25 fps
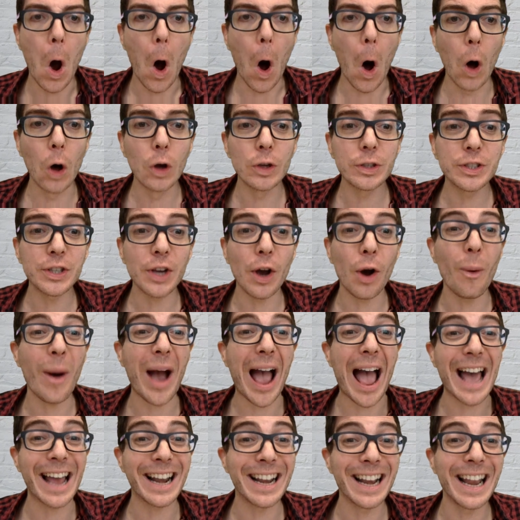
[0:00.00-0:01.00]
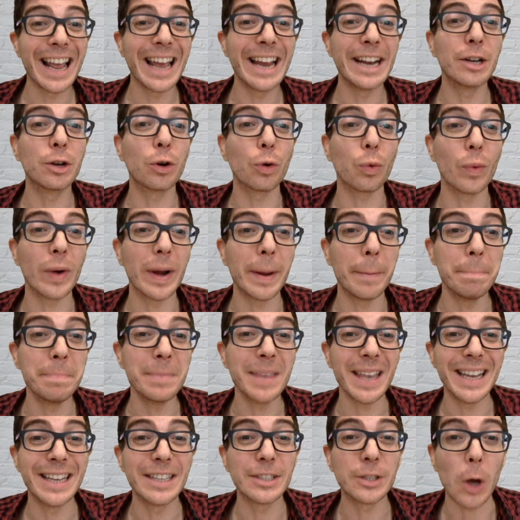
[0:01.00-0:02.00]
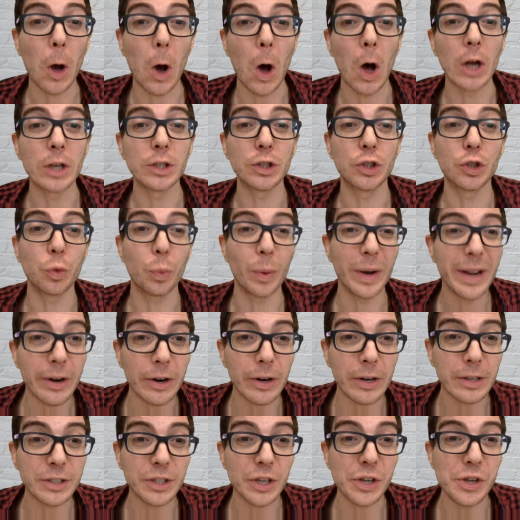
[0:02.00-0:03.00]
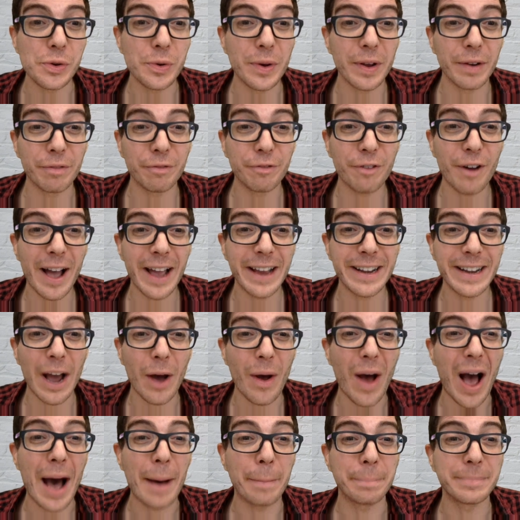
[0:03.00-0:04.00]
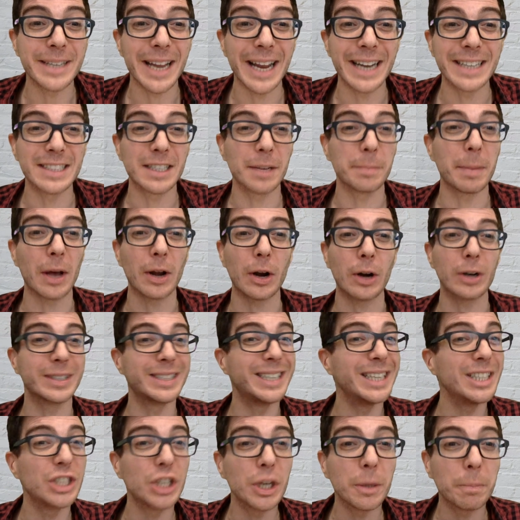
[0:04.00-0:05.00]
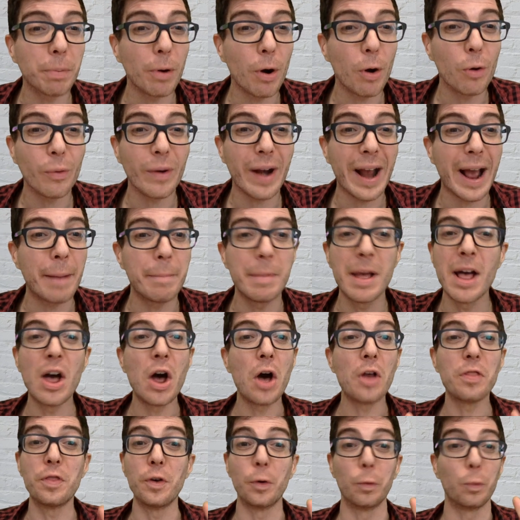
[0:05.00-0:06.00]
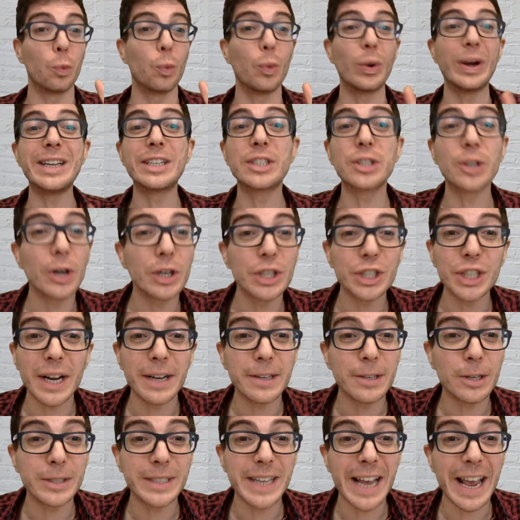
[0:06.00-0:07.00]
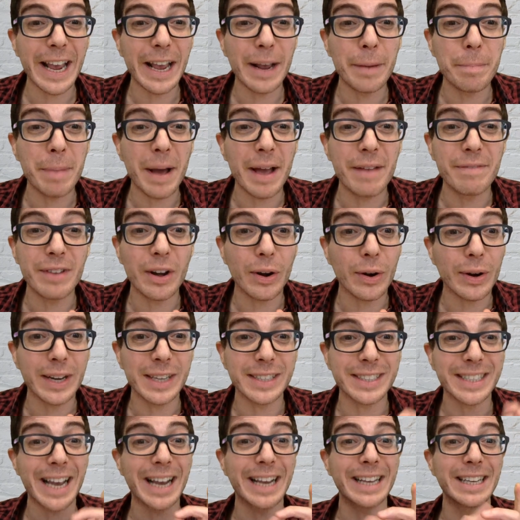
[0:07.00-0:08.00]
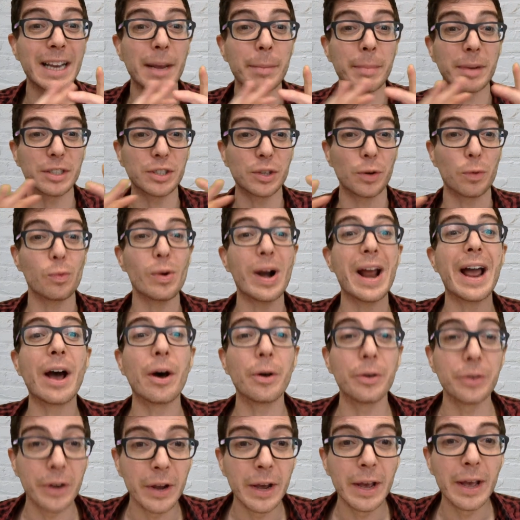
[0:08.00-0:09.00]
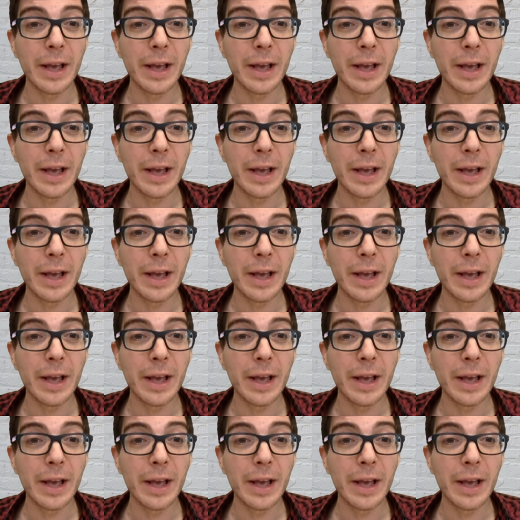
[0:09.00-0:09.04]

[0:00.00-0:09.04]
Also, Adelaide Crim is on Twitter, so you can find out updates about our teaching program, the research undertaken by various academics around.